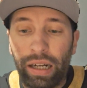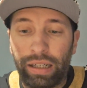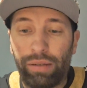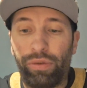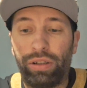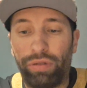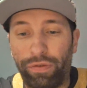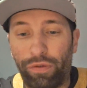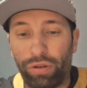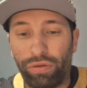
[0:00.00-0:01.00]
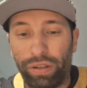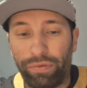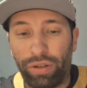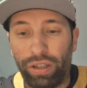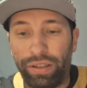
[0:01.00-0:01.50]
I got them
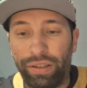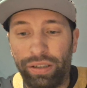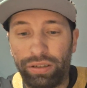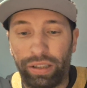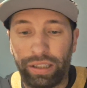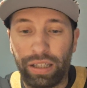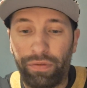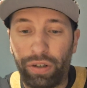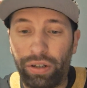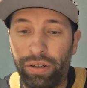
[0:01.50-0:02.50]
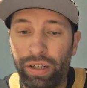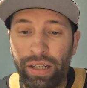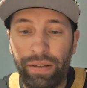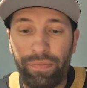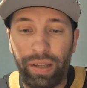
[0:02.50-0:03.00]
24-21, so they cover,
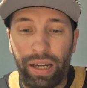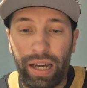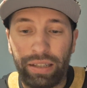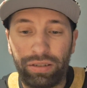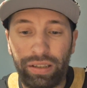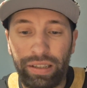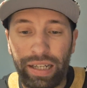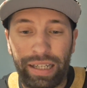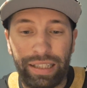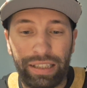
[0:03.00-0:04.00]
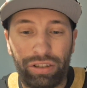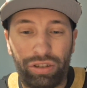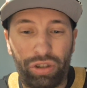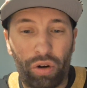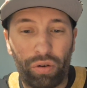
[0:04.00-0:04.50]
As, and they
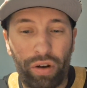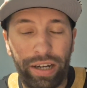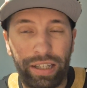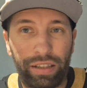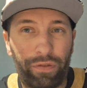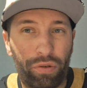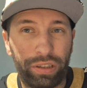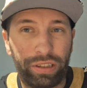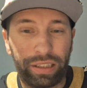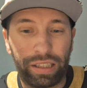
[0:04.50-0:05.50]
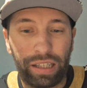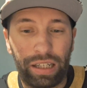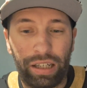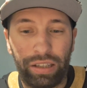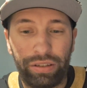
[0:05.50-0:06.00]
don't quite hit the 46. I
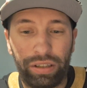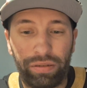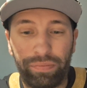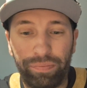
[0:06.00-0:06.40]
got under,